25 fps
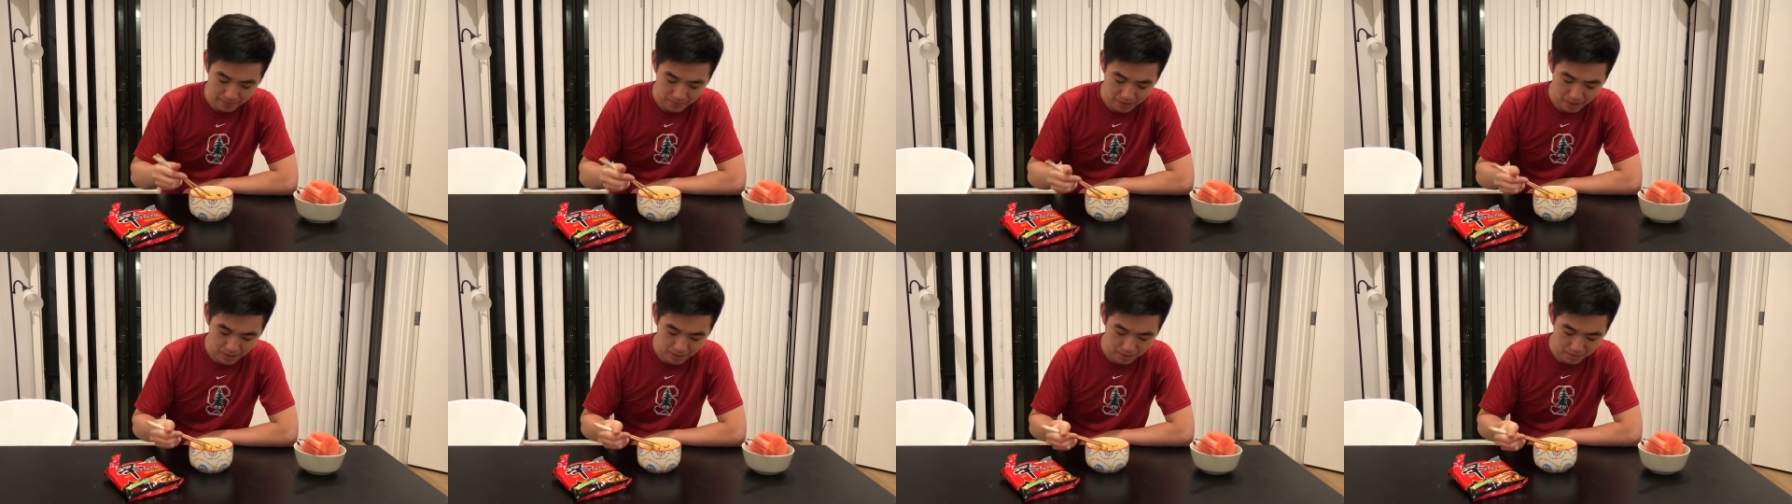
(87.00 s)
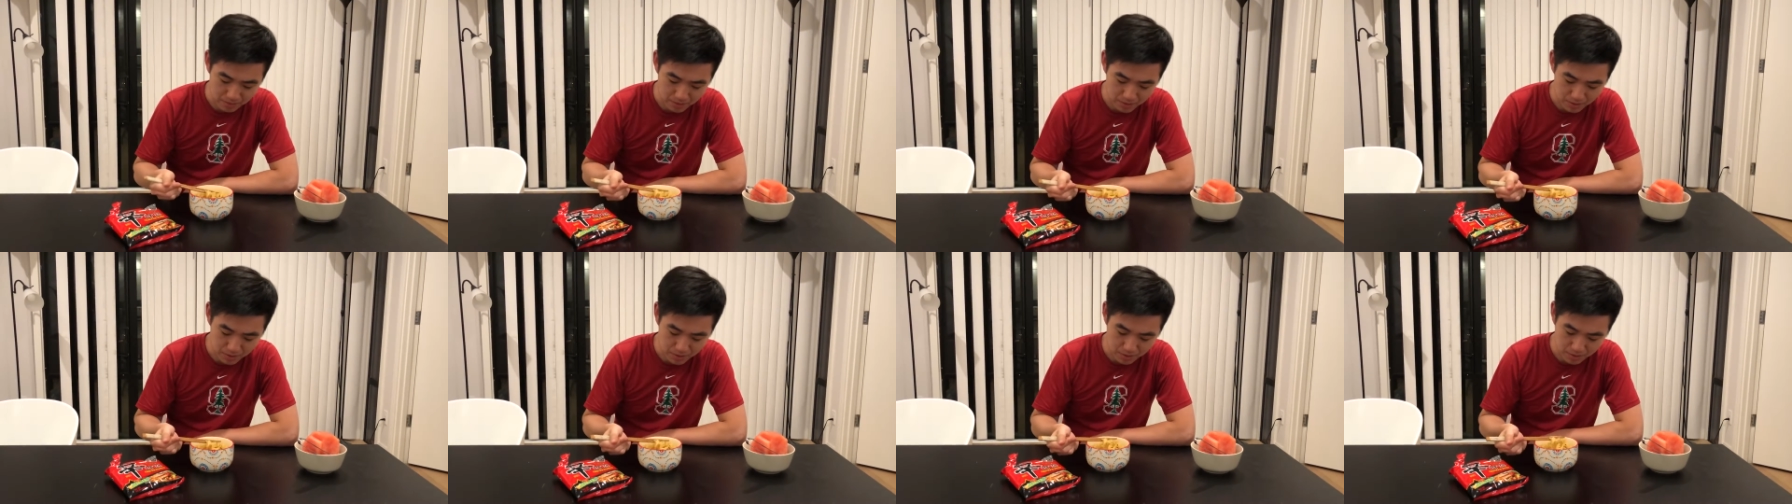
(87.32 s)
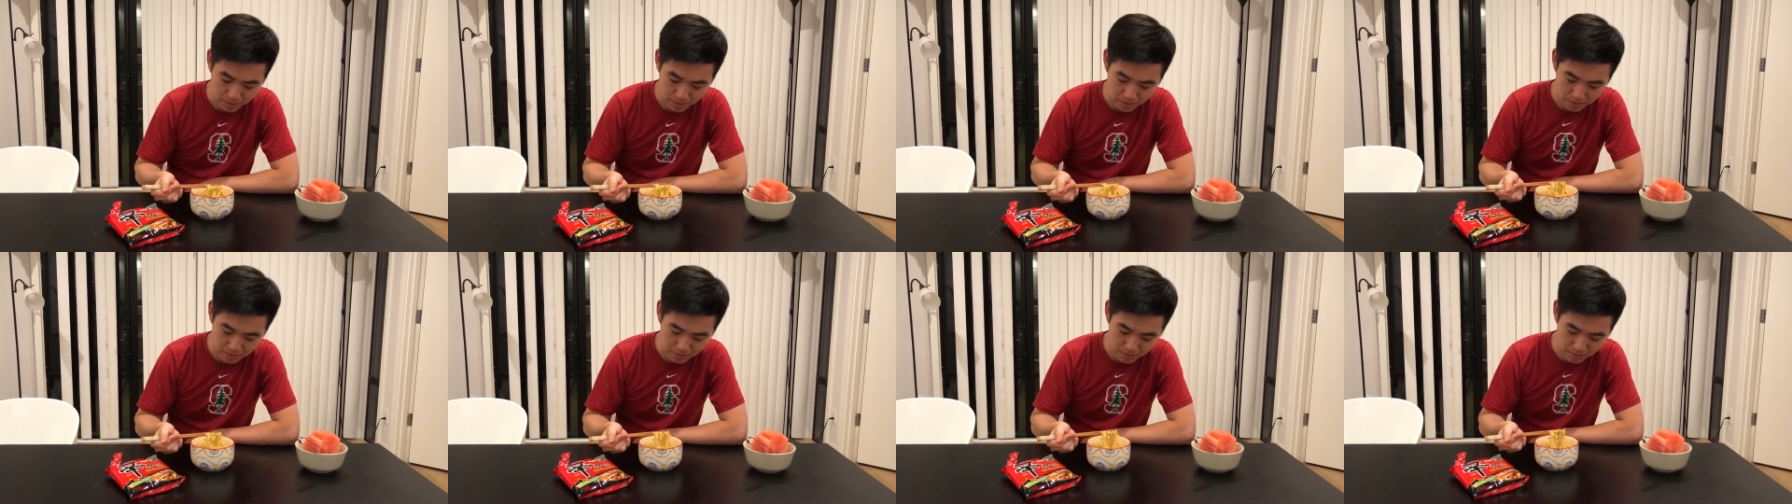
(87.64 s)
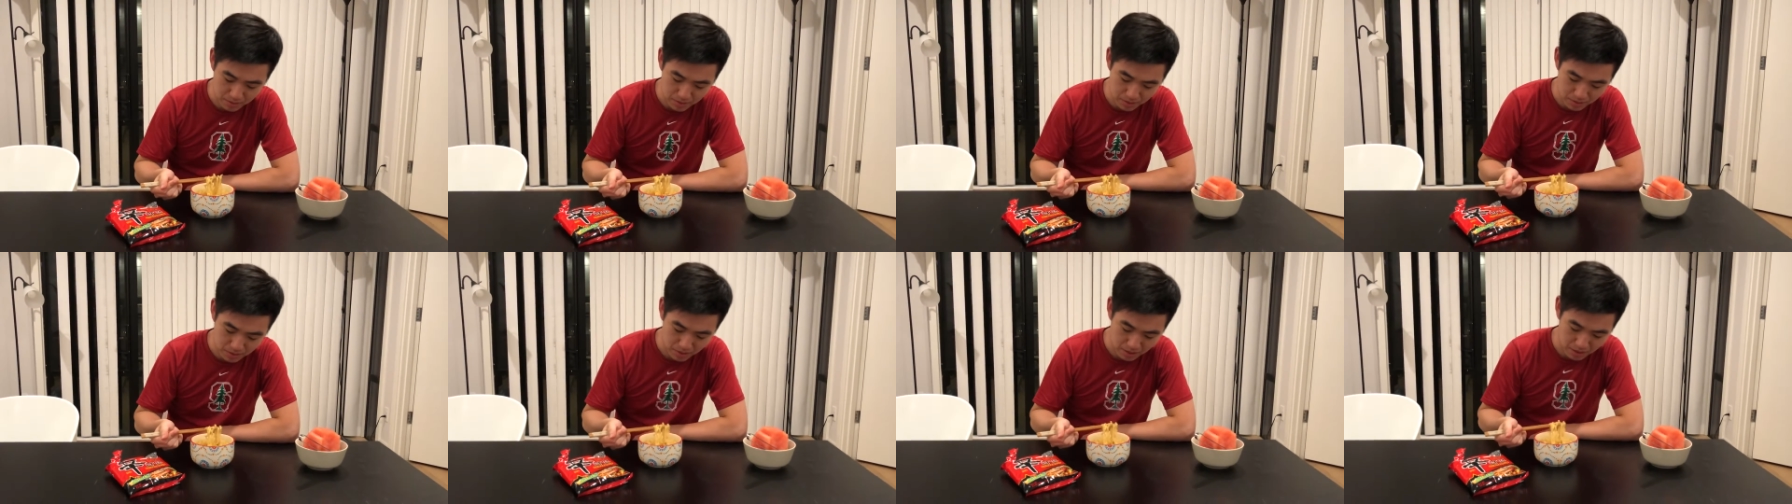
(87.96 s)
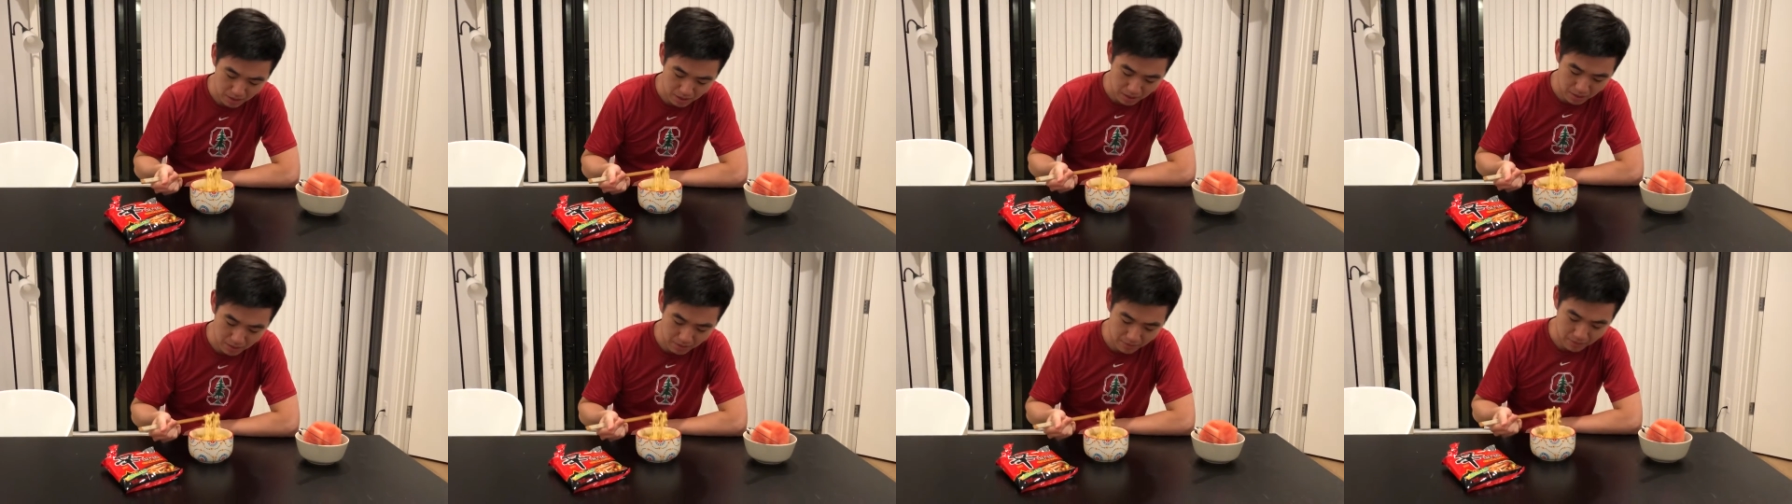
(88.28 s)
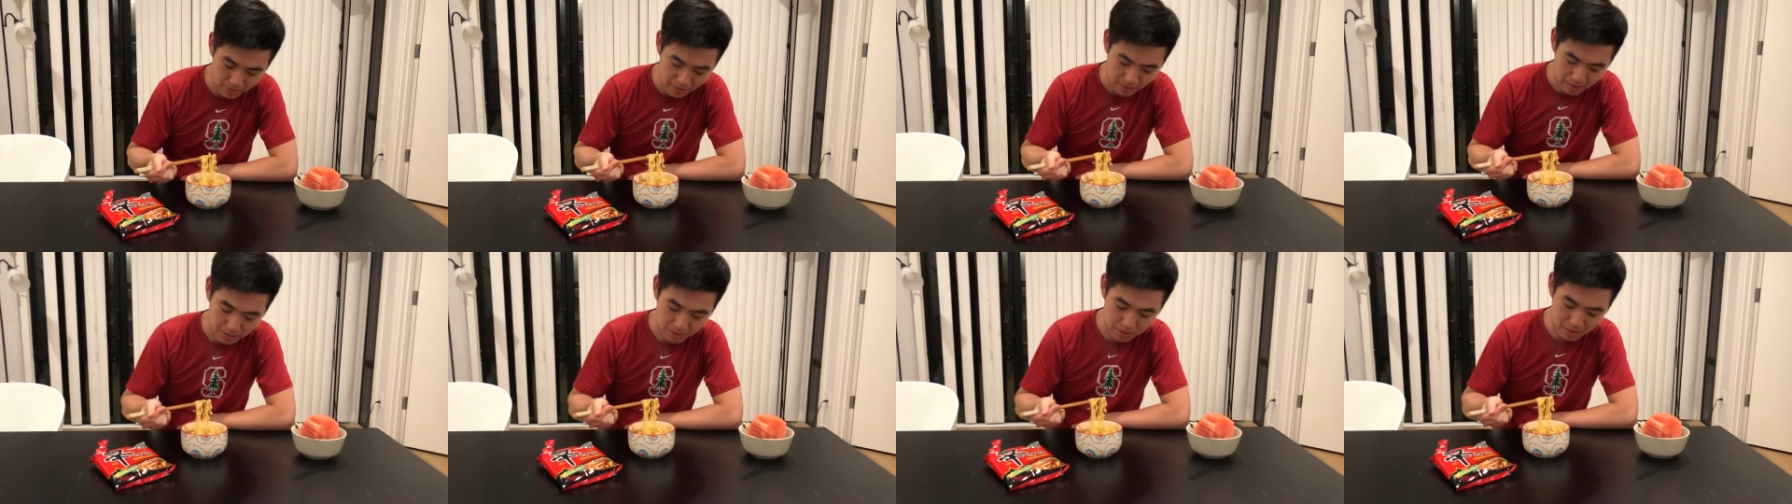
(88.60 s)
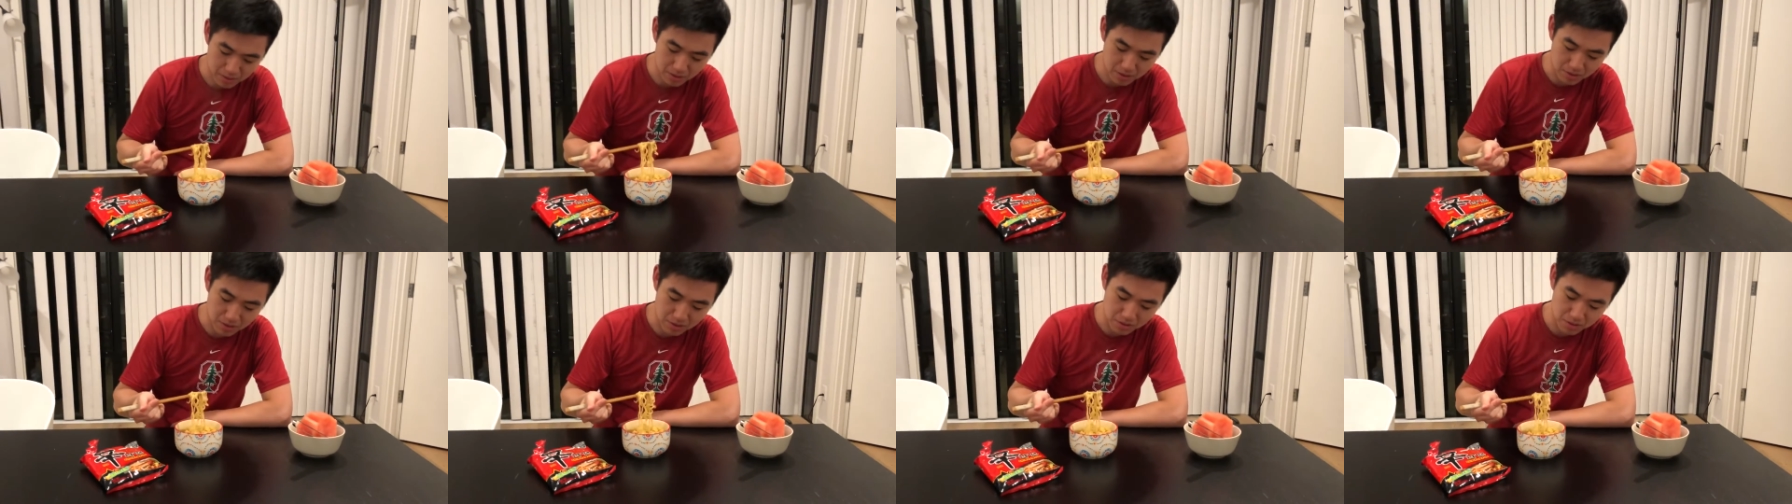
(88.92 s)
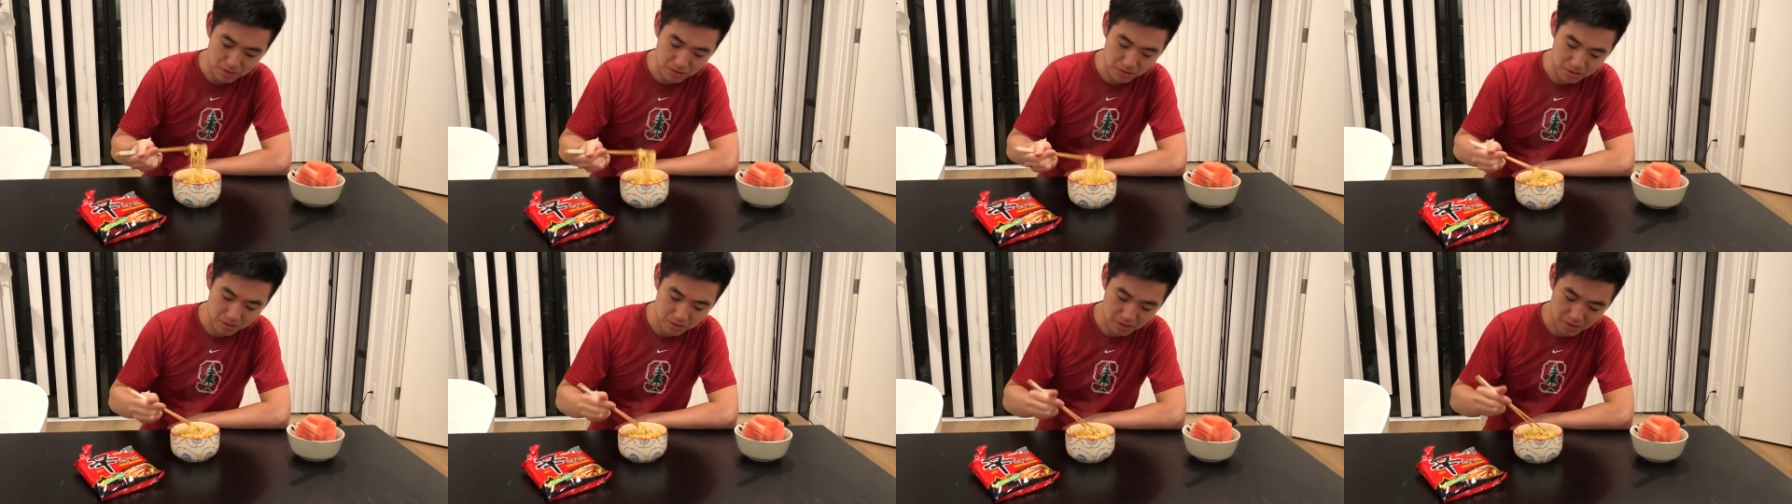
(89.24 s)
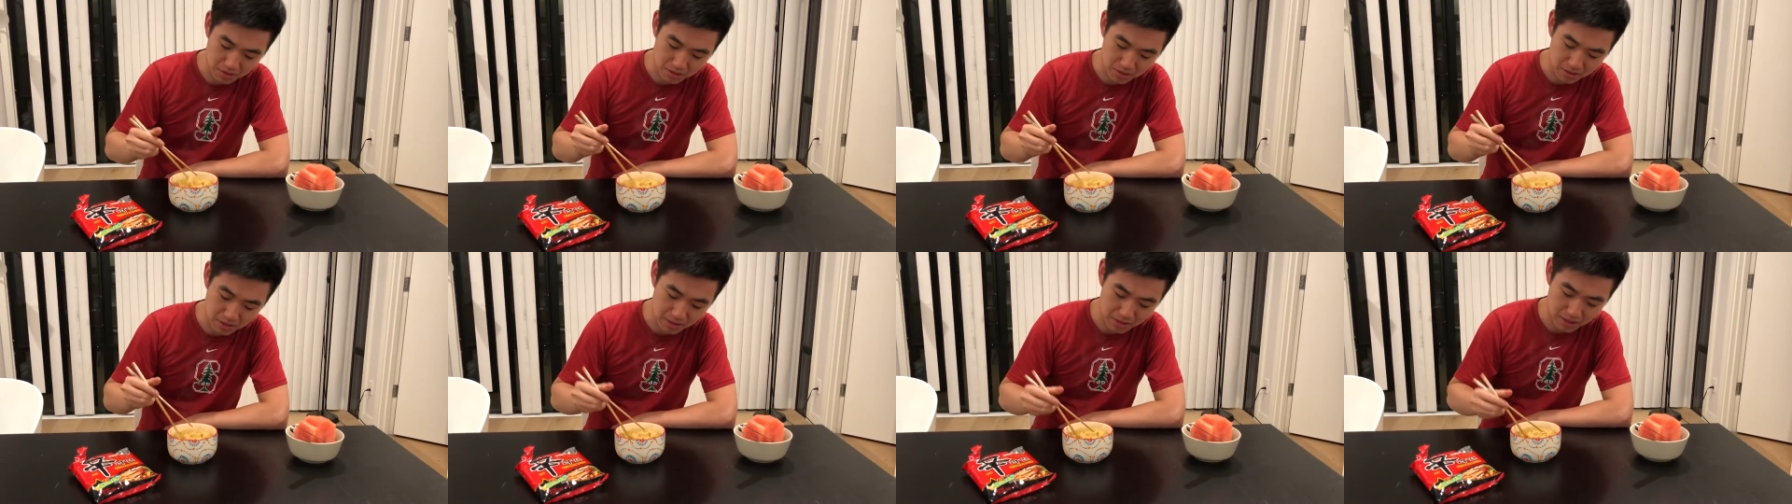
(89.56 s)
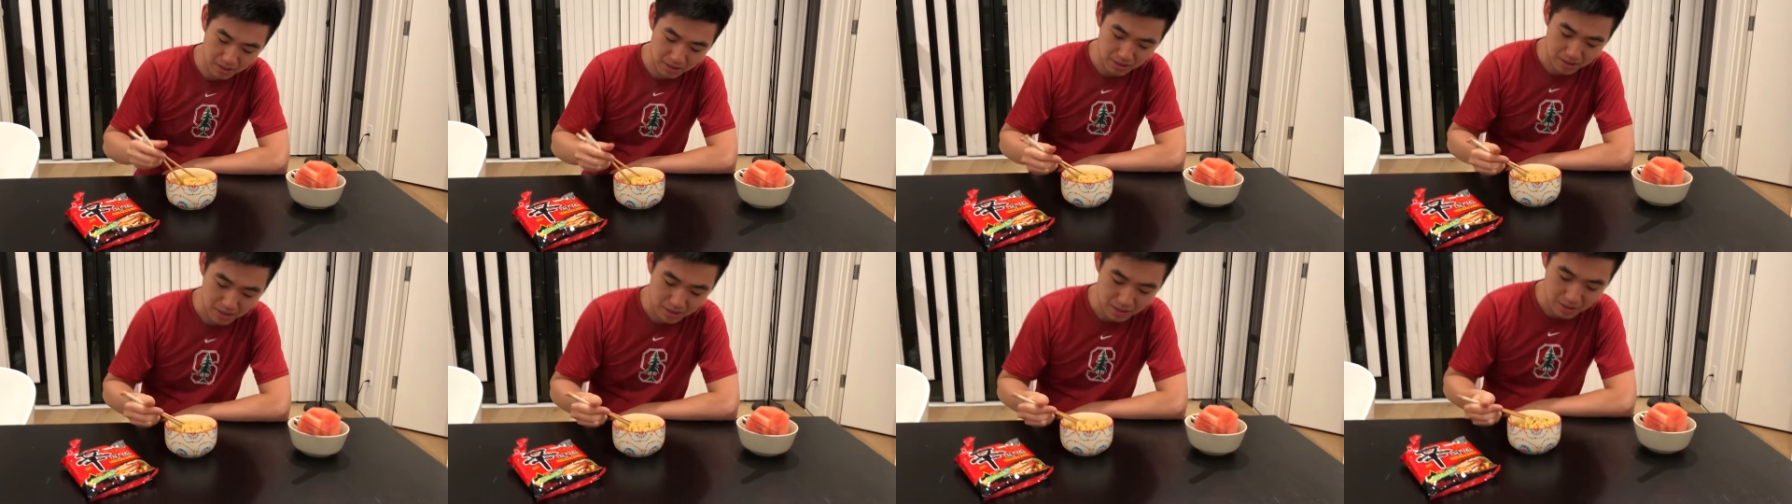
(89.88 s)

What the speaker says: Yeah, so this is kind of like what the noodles look like.